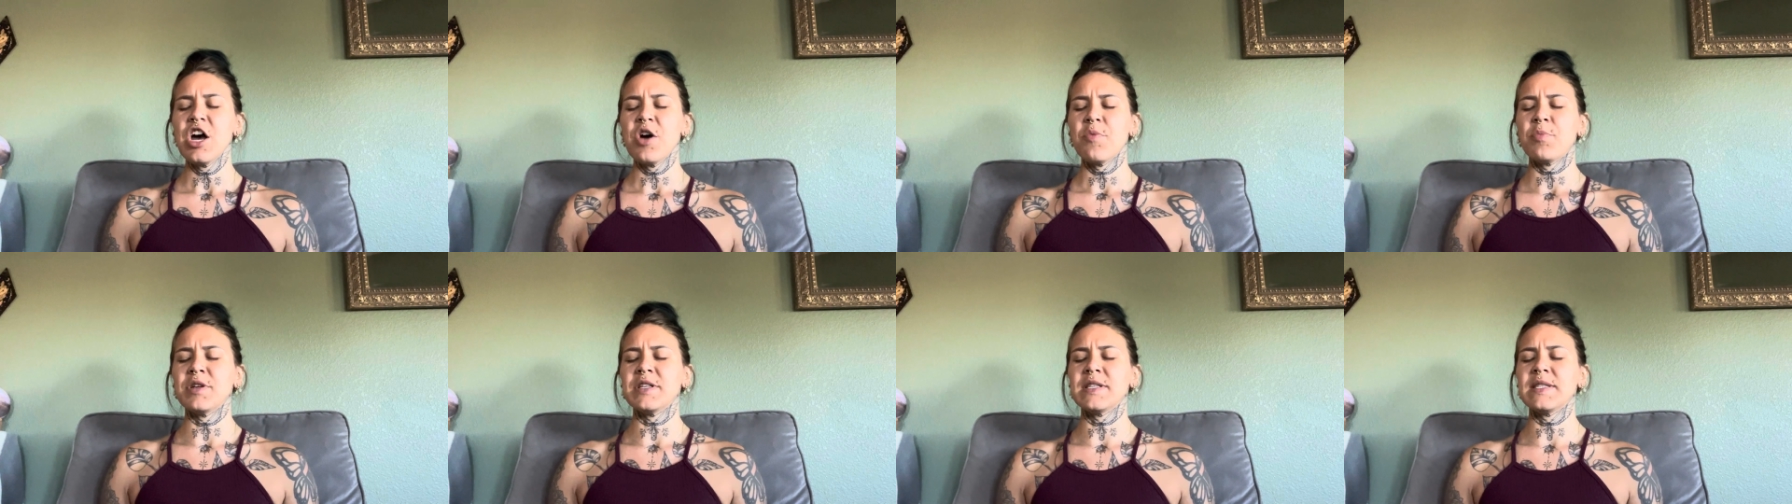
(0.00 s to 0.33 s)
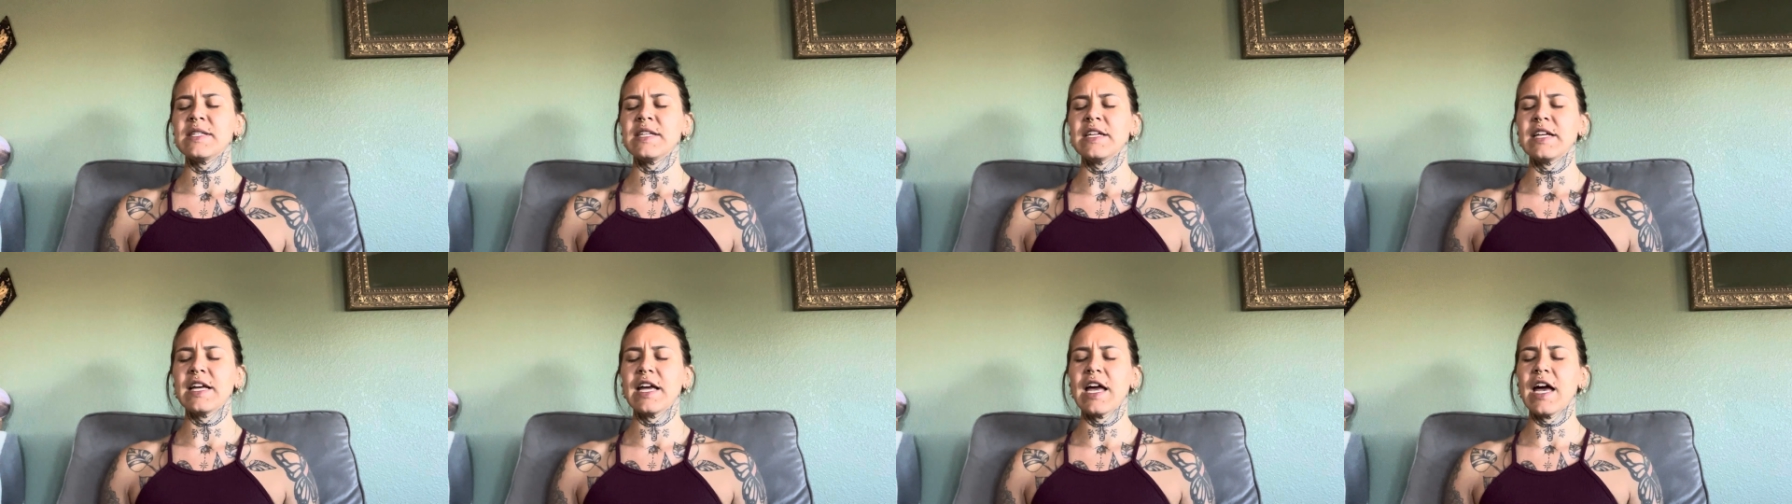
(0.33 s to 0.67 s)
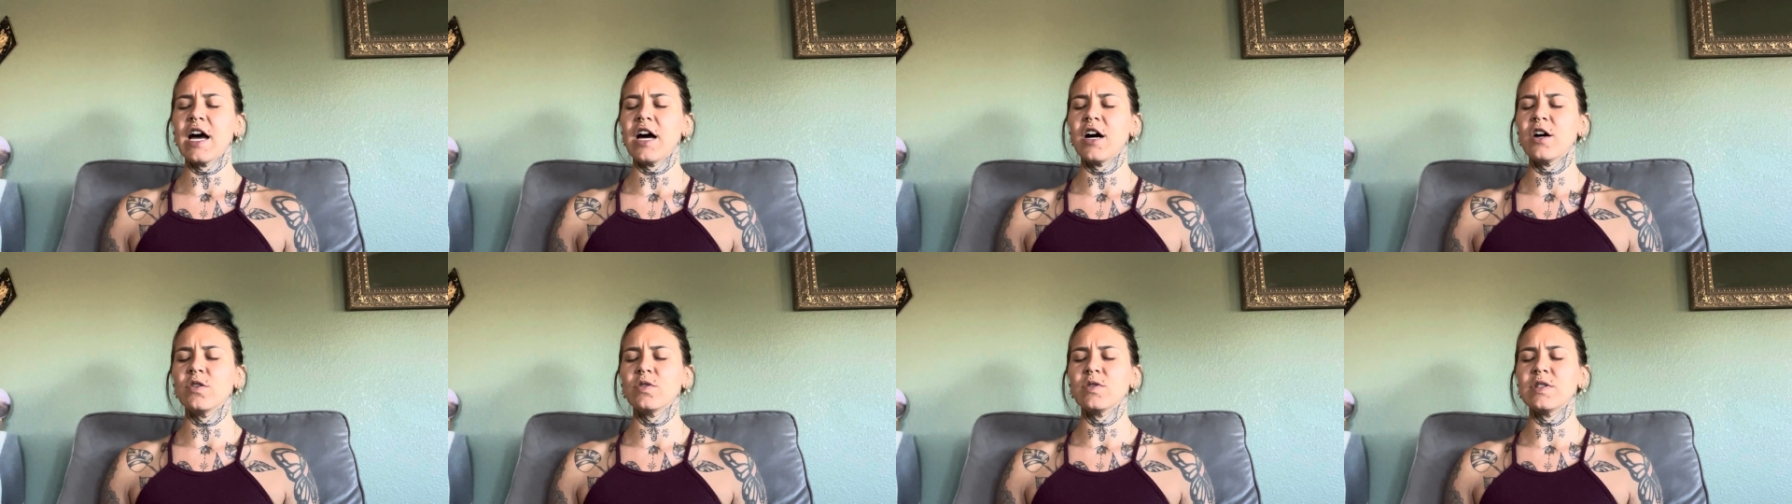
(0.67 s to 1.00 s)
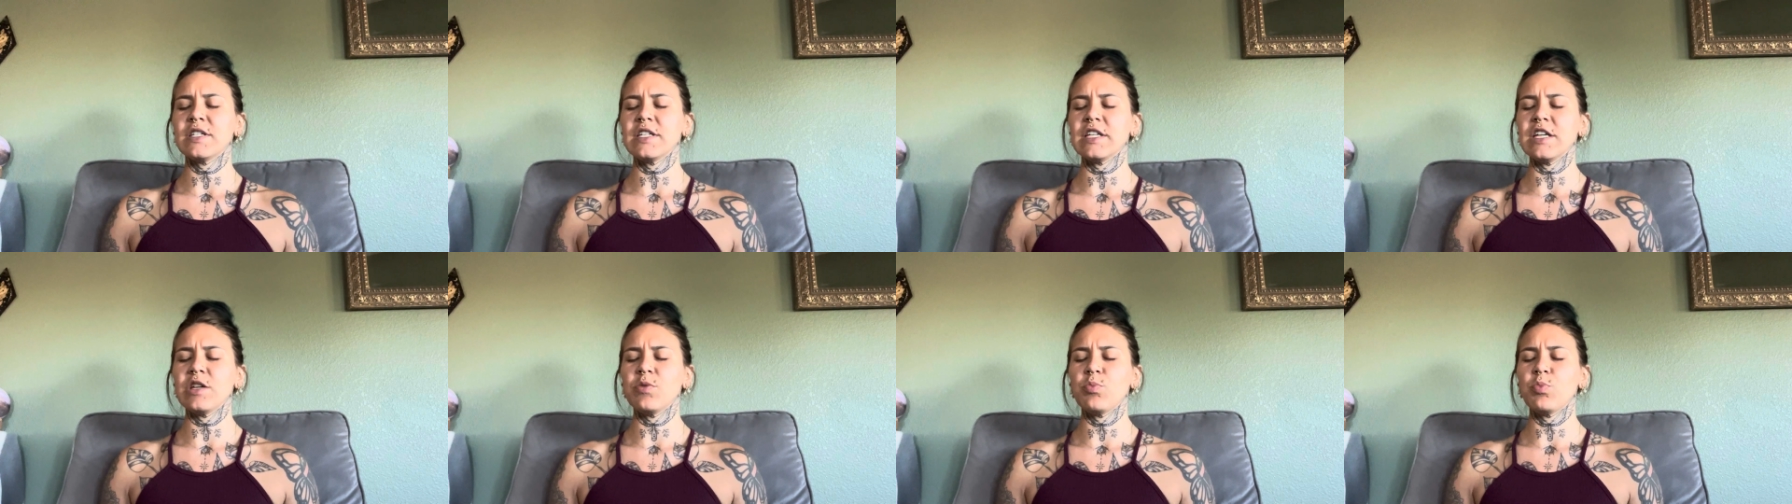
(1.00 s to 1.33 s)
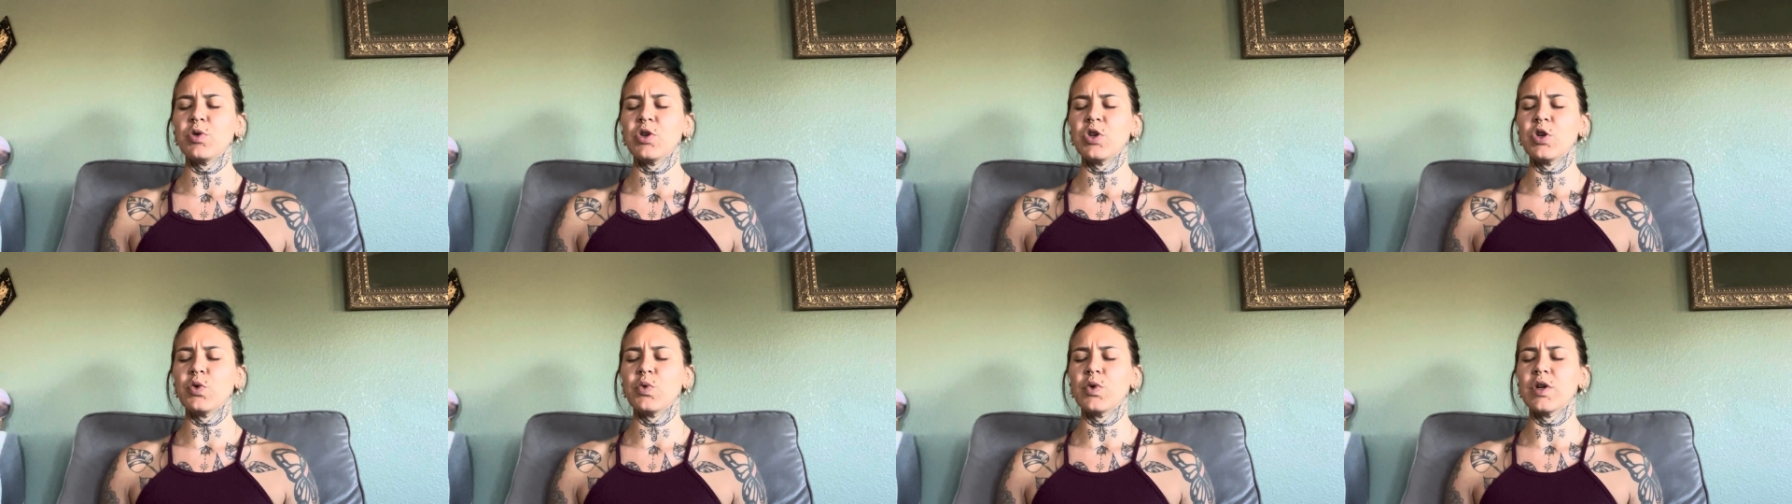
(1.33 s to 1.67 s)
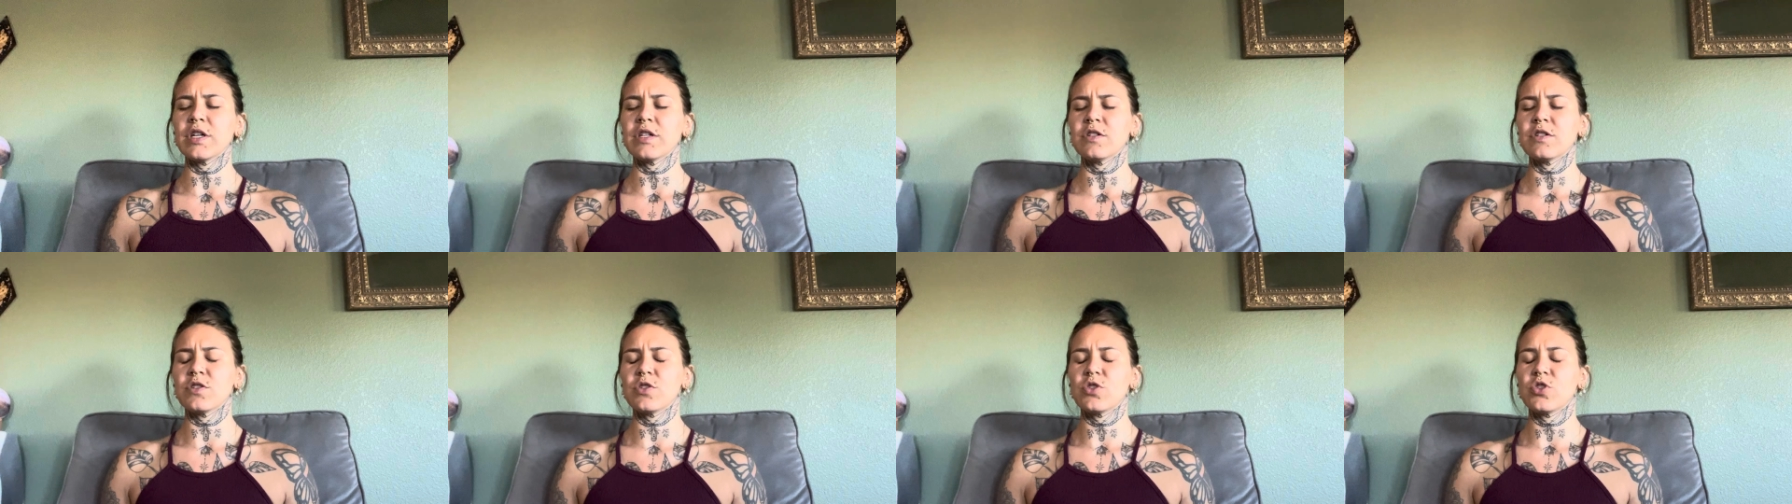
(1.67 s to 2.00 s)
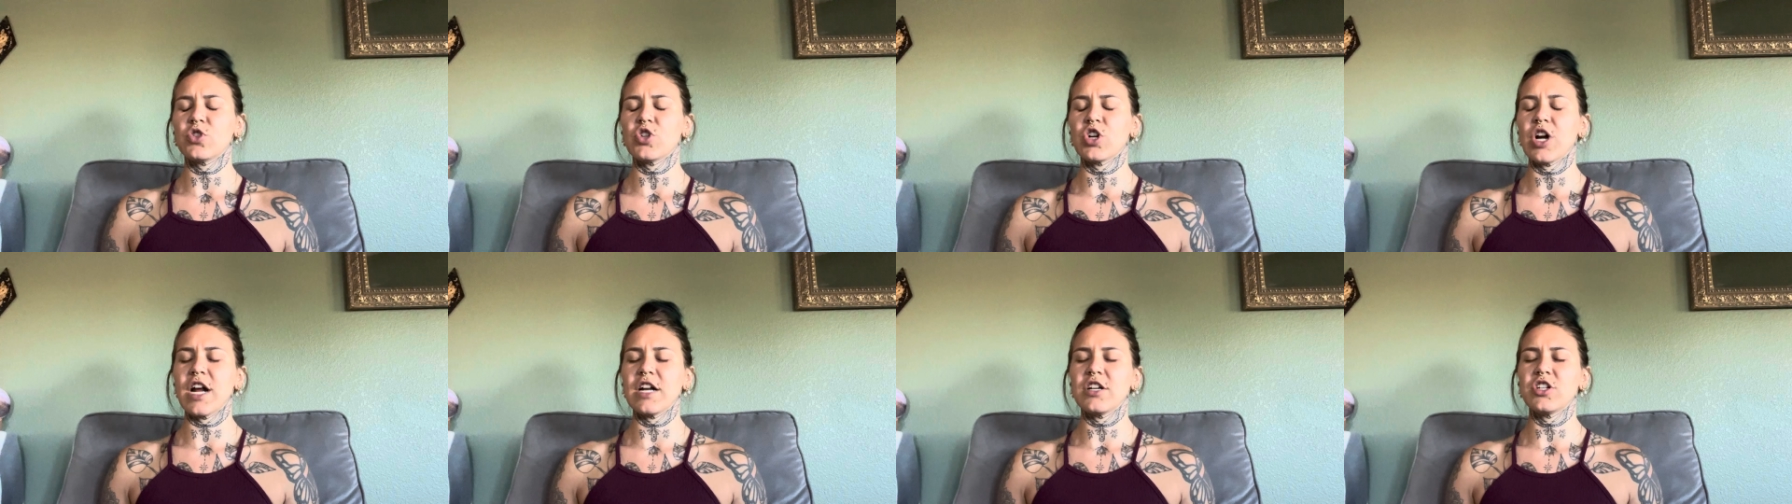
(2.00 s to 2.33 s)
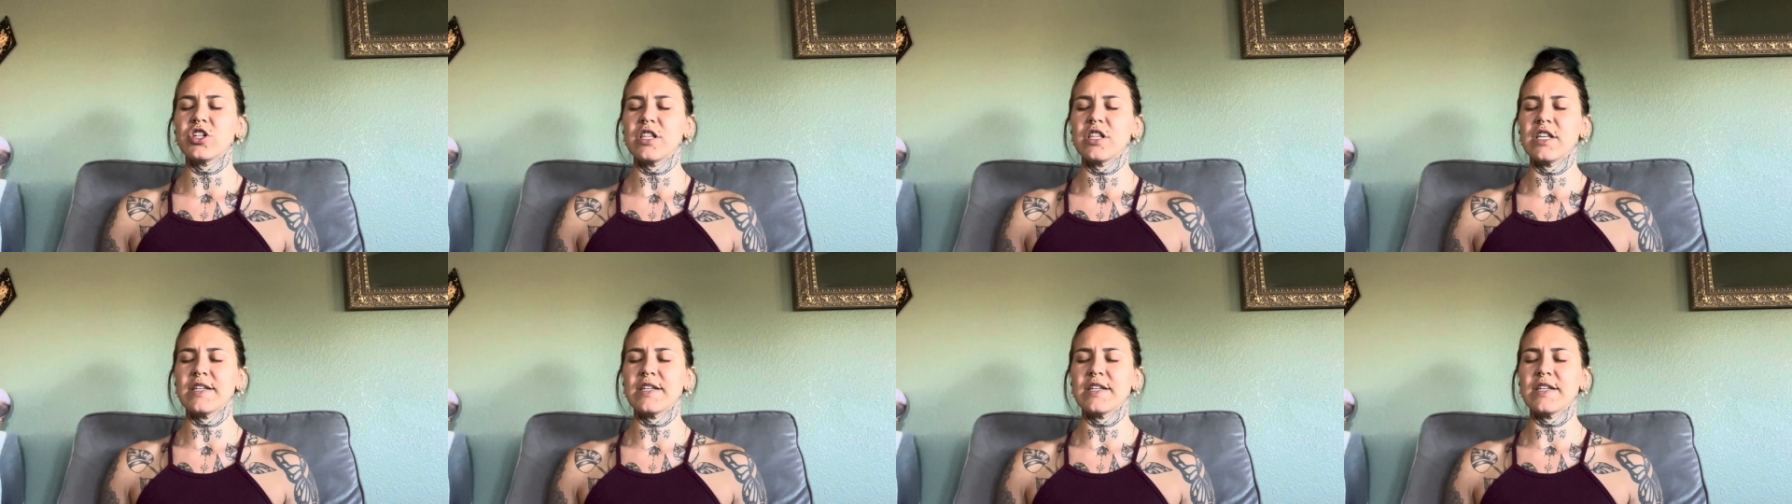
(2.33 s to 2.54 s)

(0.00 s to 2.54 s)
but seeing how deep you can stretch